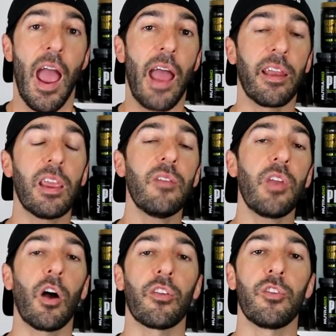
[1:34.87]
And
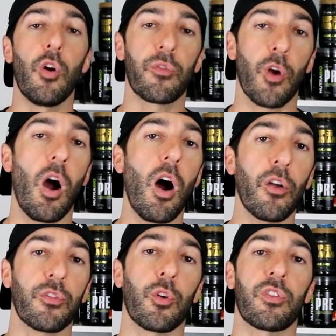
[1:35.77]
EVL is known for
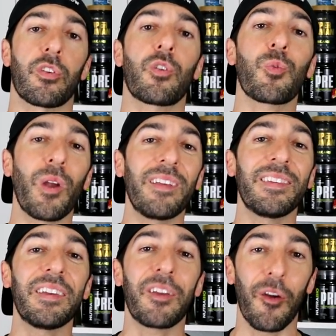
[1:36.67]
all sorts of
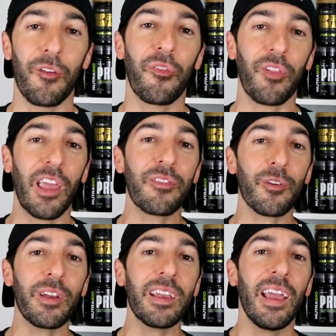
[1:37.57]
crazy good
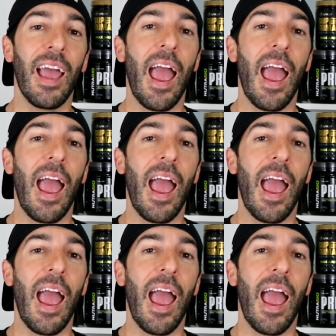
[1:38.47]
flavoring,